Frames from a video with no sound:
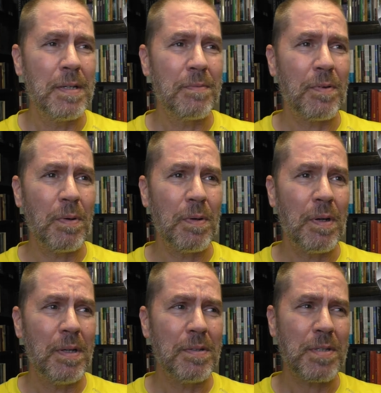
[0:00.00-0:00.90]
for
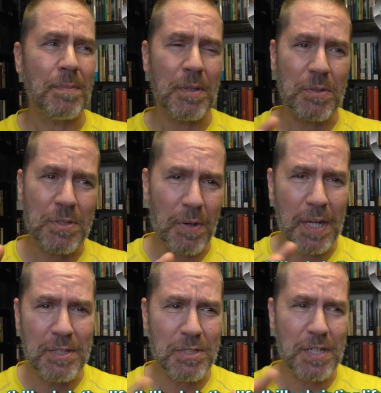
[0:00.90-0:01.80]
some of those
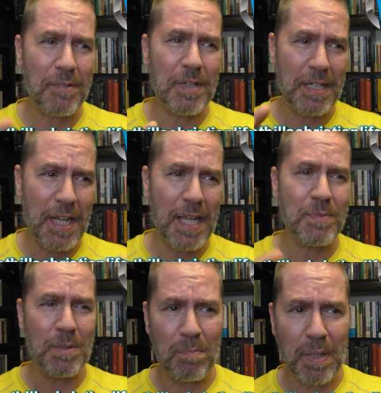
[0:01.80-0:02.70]
strange sounding
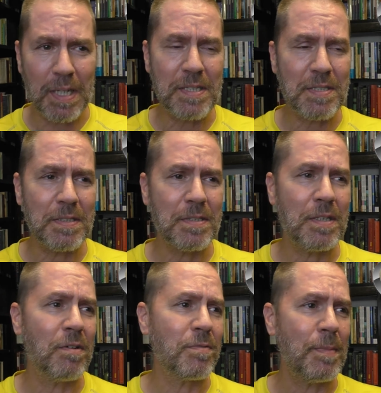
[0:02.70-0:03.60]
names and places, you
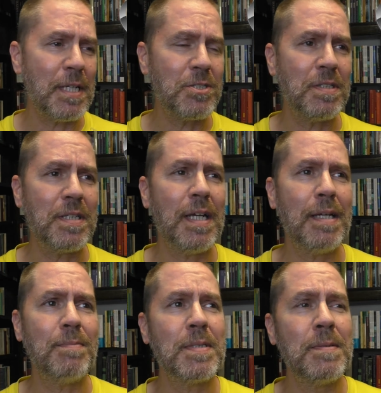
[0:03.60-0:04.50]
know, from ancient
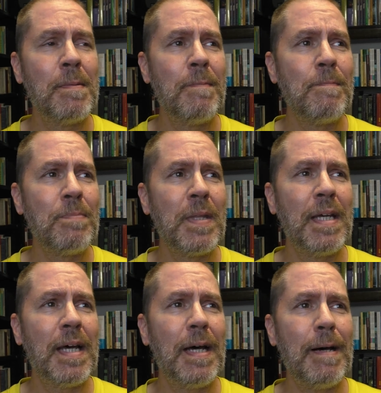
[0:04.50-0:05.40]
times.
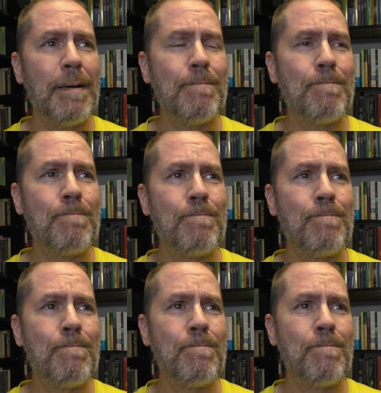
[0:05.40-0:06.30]
Um,
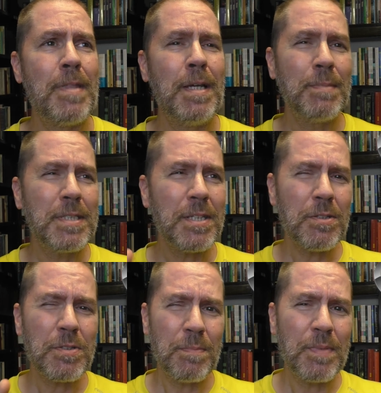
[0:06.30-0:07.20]
but yet,
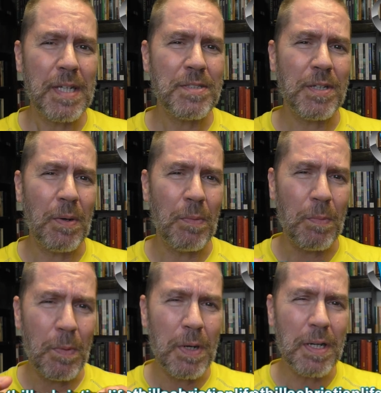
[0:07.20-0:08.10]
there's some things that are
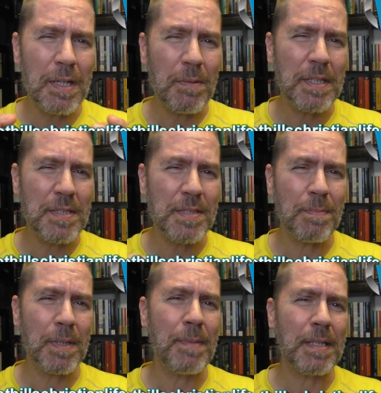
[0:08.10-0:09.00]
really, really
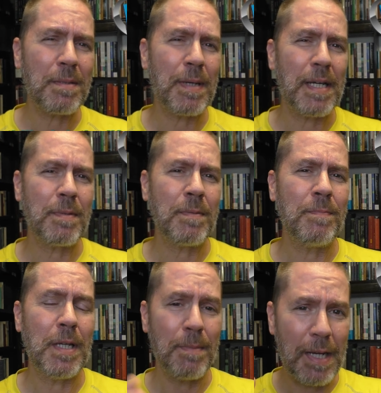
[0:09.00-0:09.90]
simple about the Bible
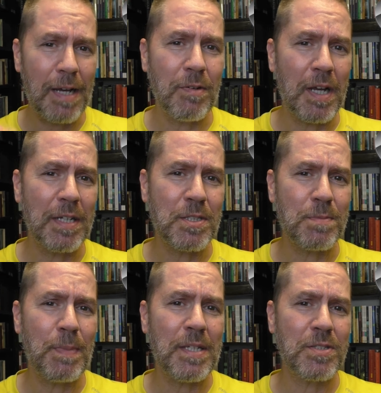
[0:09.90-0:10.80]
and about how God
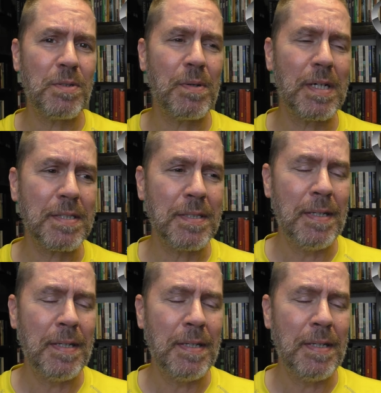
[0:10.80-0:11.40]
speaks to us.